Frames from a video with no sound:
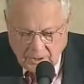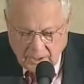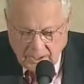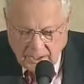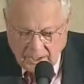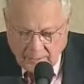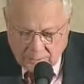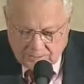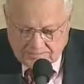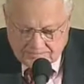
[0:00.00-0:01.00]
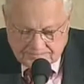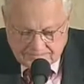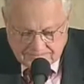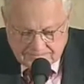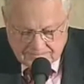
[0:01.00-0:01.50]
In uh,
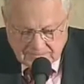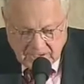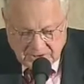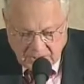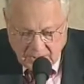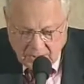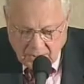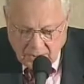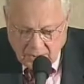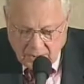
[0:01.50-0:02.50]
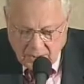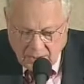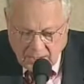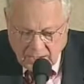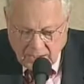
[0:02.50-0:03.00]

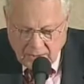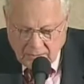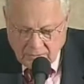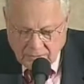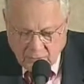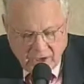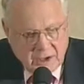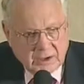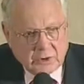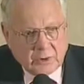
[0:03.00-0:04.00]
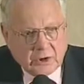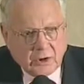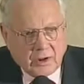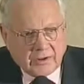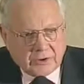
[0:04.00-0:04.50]
1990, Three, You
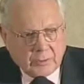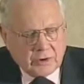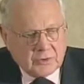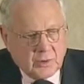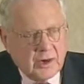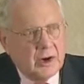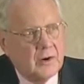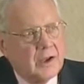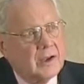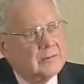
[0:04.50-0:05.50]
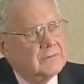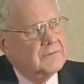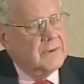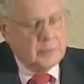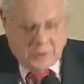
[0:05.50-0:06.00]
recall October or uh,
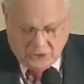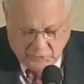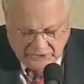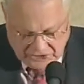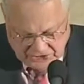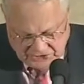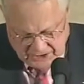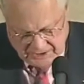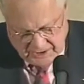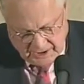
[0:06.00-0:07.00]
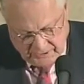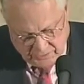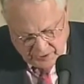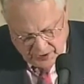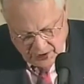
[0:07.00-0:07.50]
February 26,
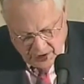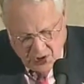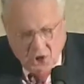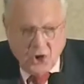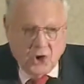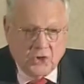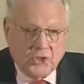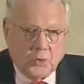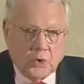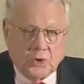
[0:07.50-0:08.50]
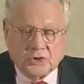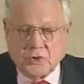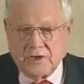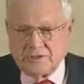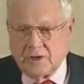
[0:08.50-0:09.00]
1993, the World
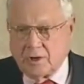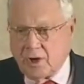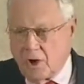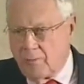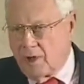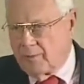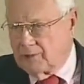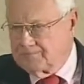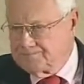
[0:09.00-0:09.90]
Trade Center car bombing.